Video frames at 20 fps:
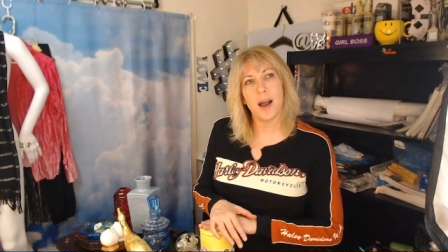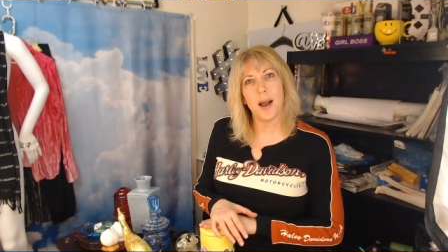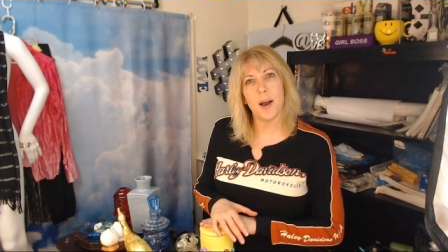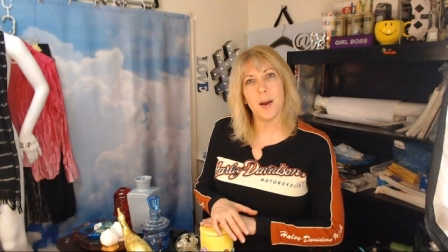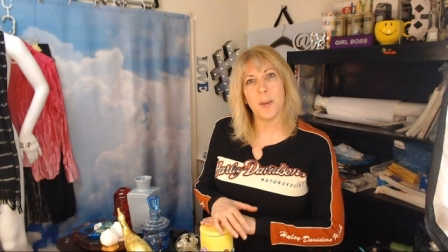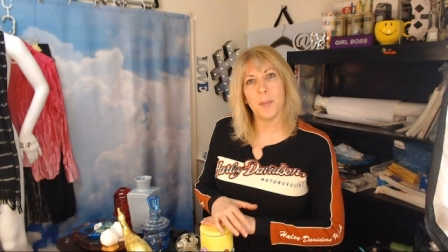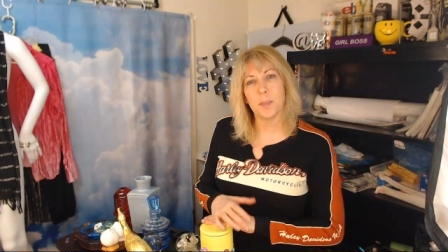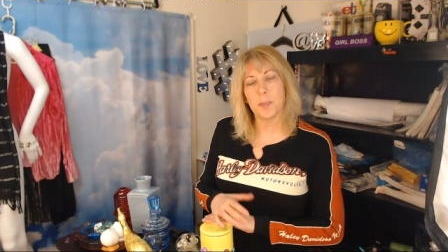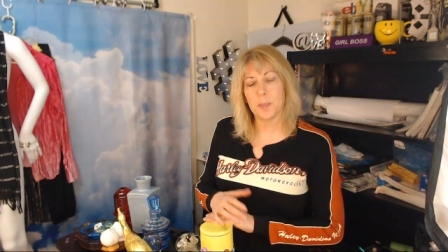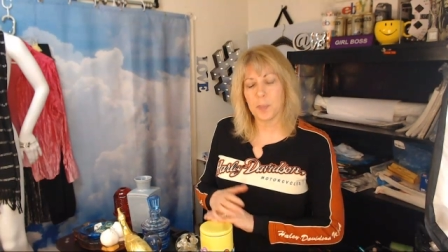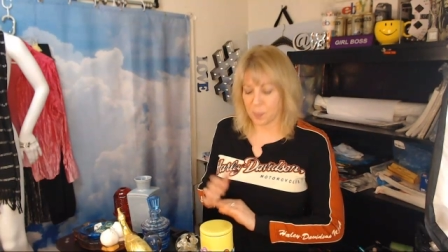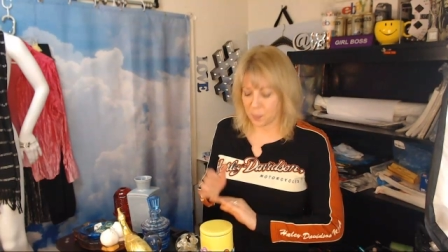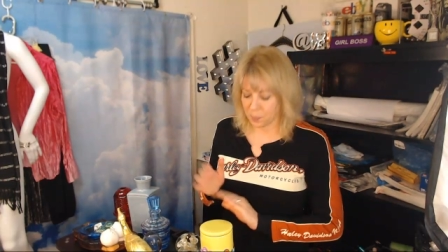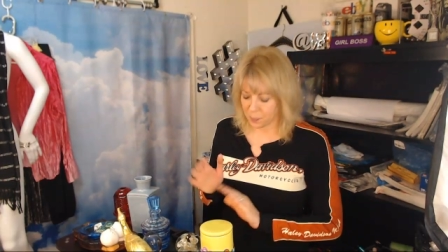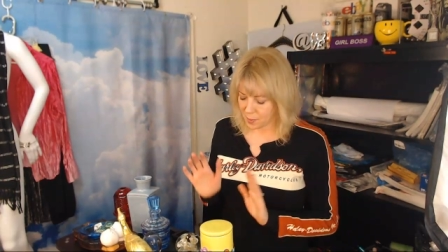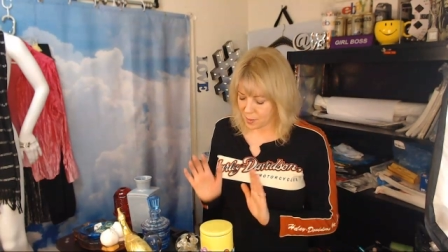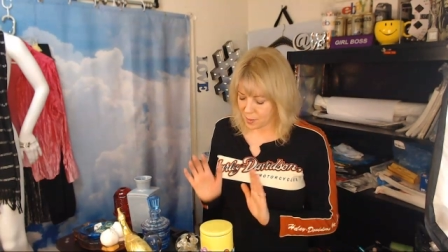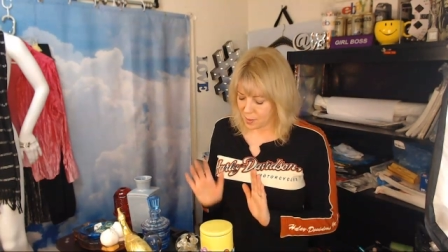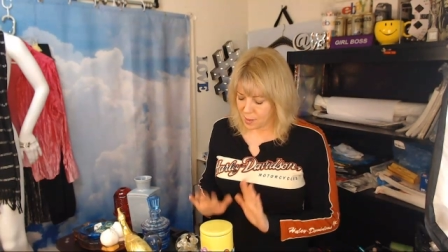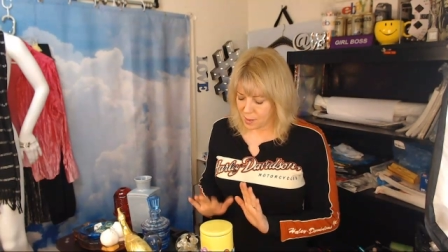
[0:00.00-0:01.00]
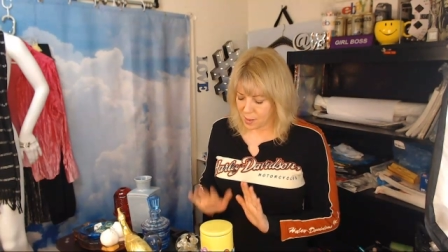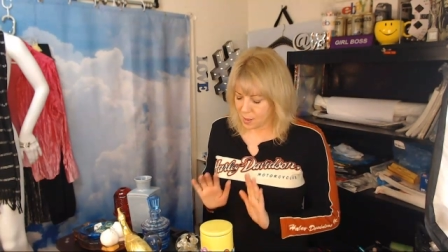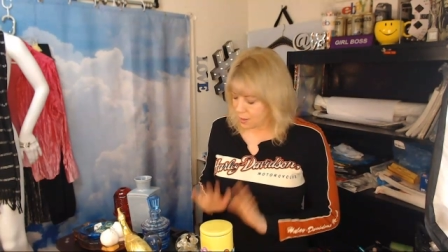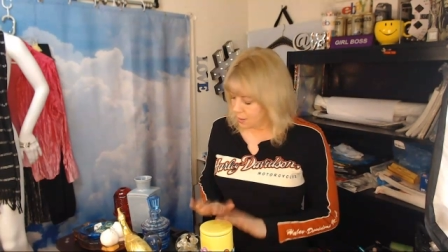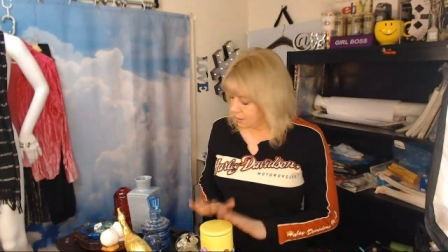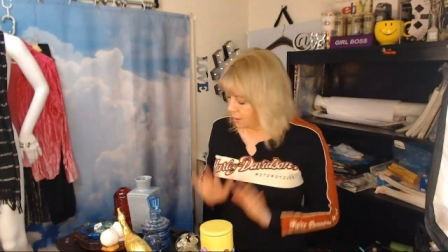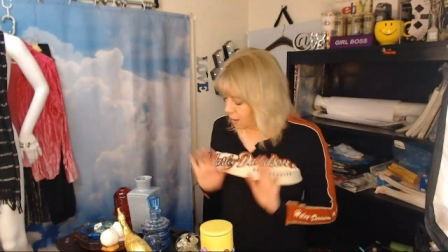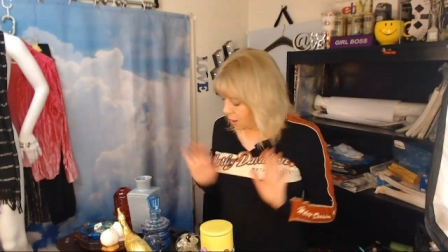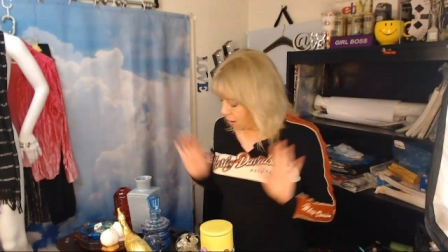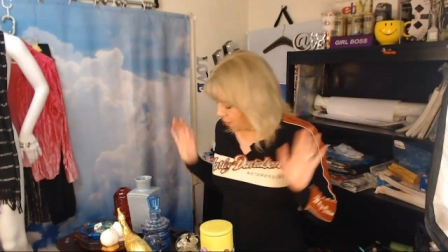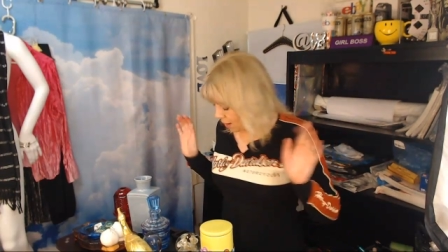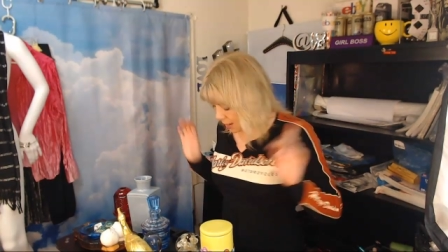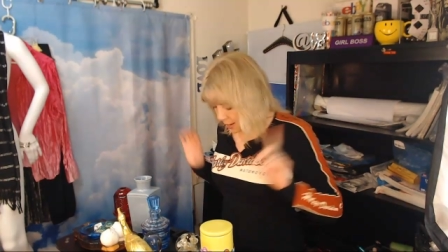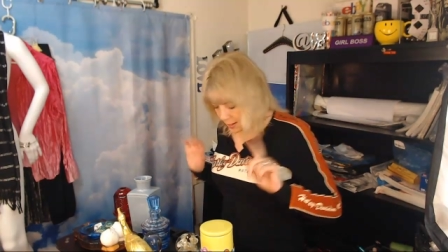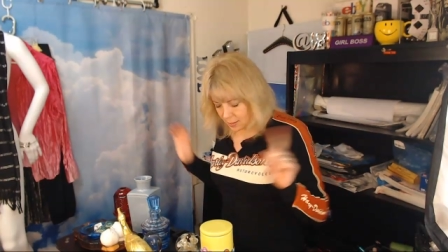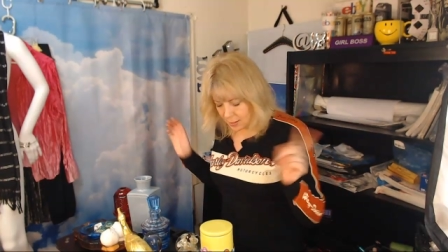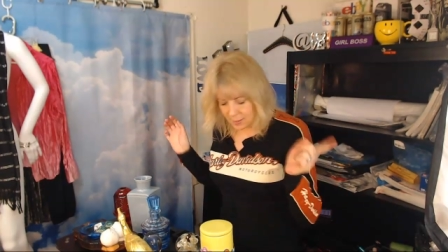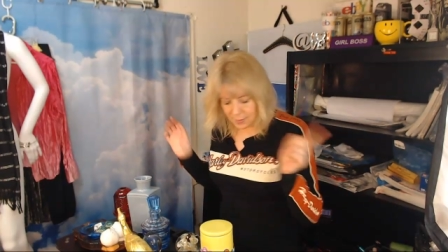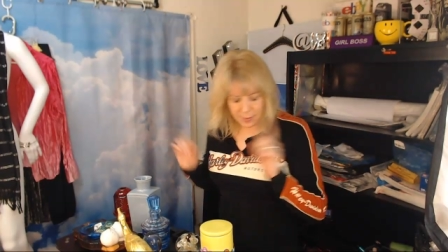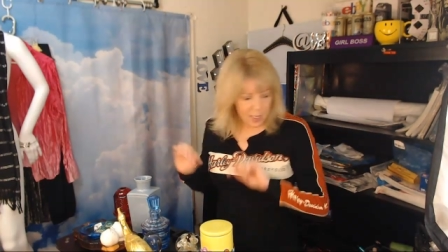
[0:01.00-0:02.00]
Um, all right,
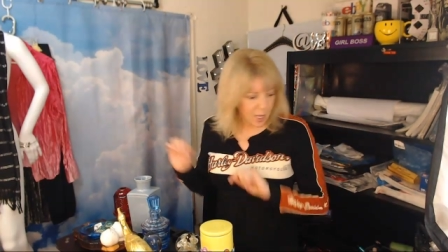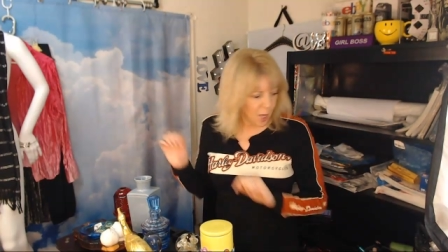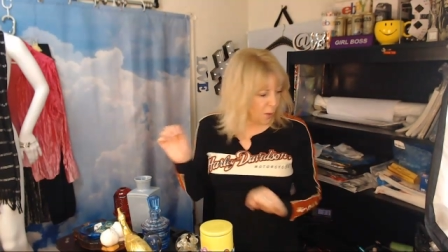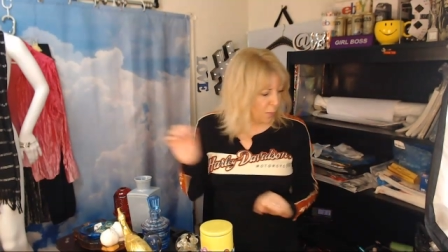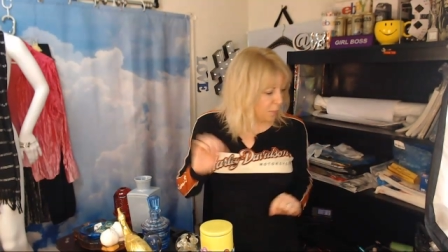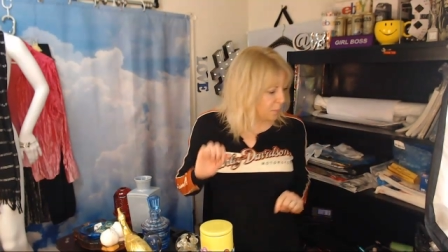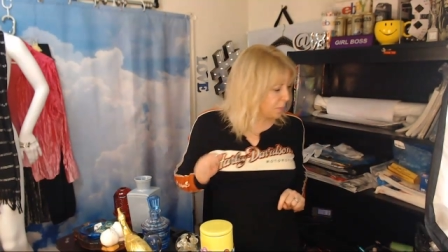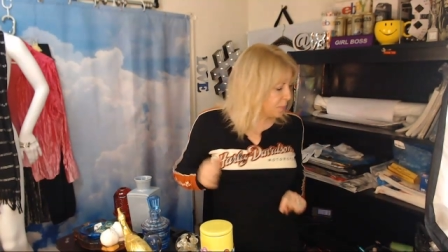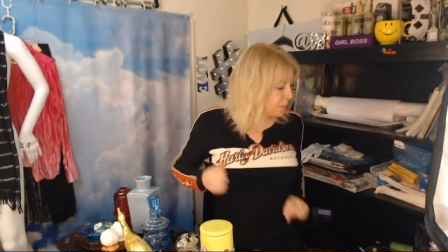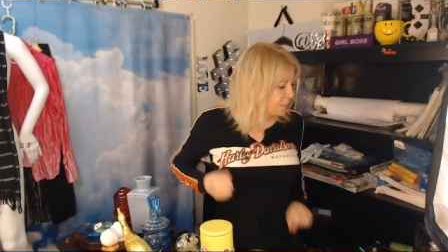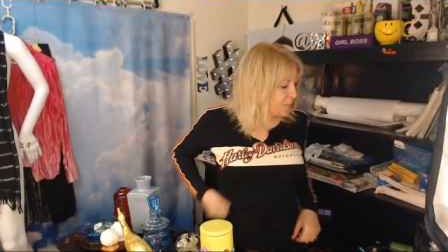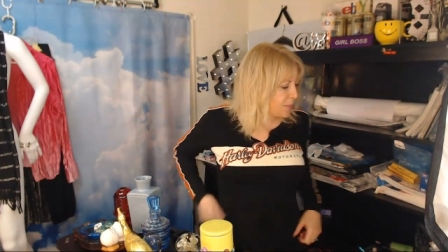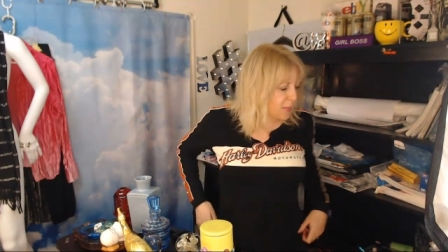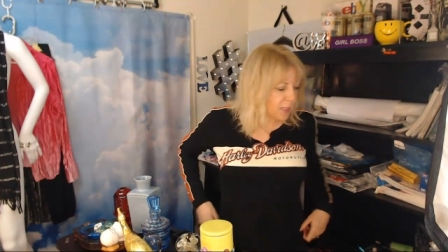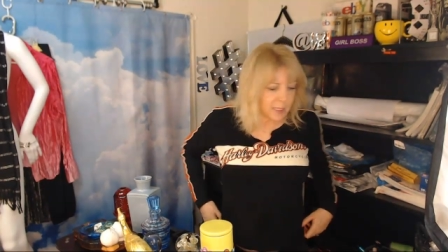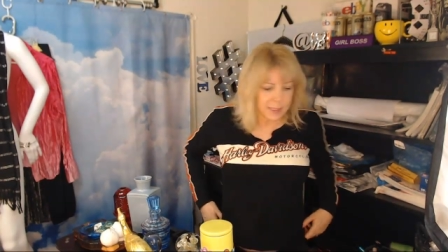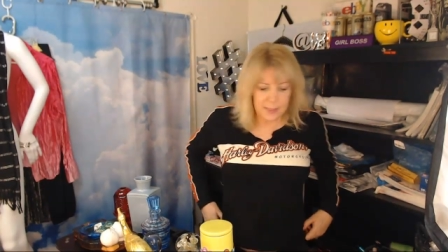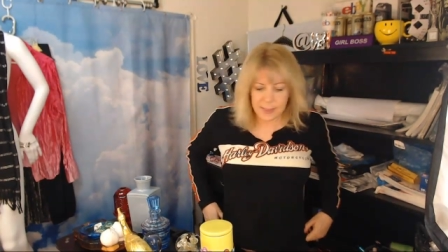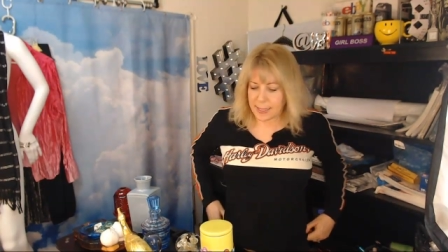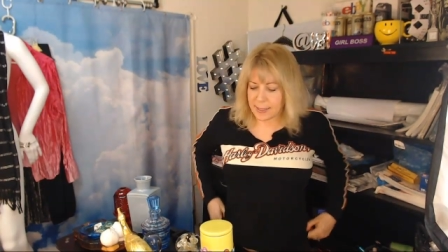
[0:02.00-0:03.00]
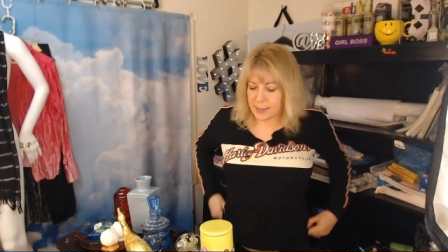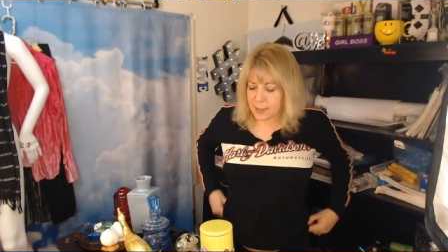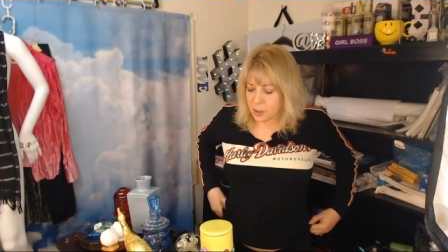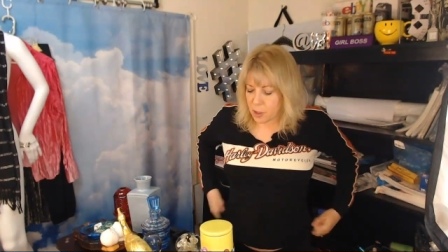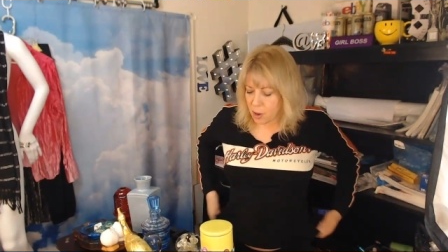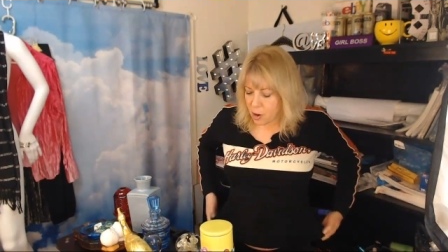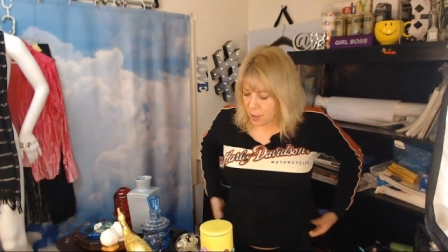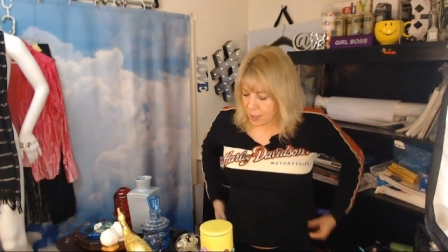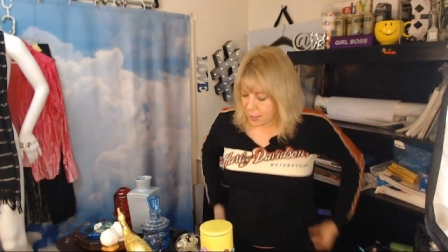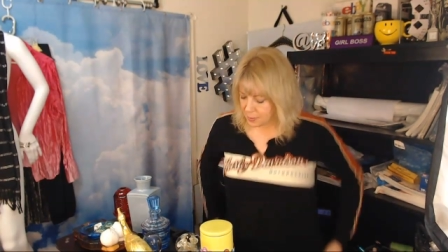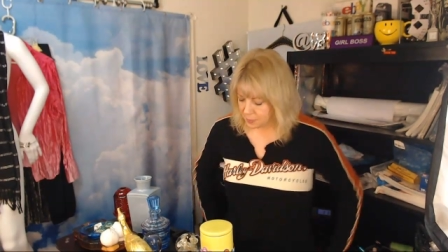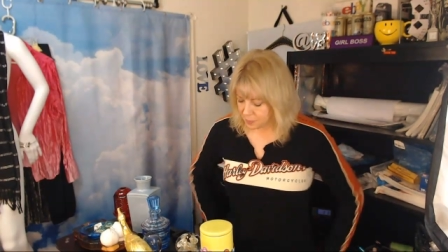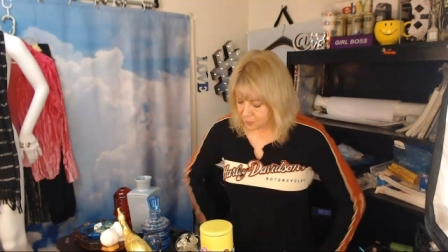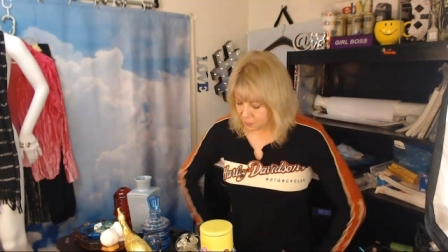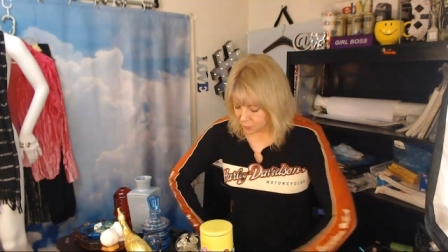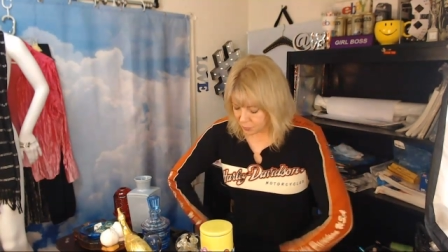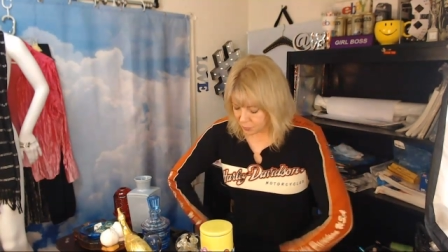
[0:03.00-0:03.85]
let's go. Let's get started.